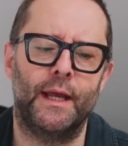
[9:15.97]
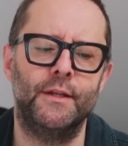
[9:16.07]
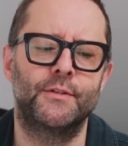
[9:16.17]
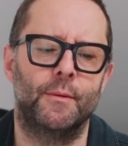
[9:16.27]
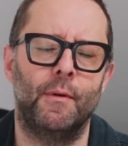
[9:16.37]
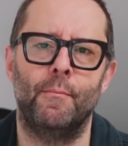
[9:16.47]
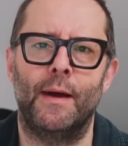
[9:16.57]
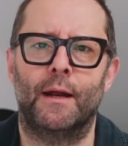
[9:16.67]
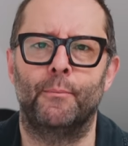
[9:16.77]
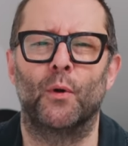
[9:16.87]
into my
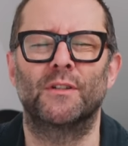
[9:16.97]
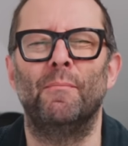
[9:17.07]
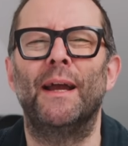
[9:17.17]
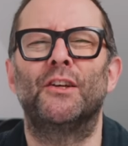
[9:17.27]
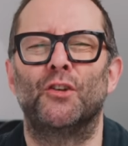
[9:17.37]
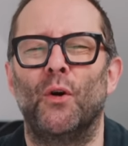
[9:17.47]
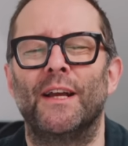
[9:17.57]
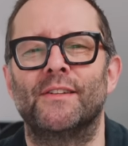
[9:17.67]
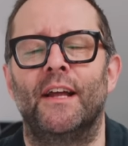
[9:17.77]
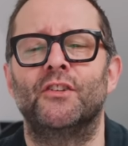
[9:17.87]
MacBook to make sure
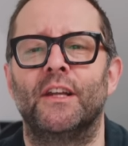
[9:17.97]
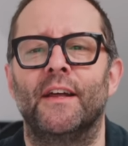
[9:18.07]
essentially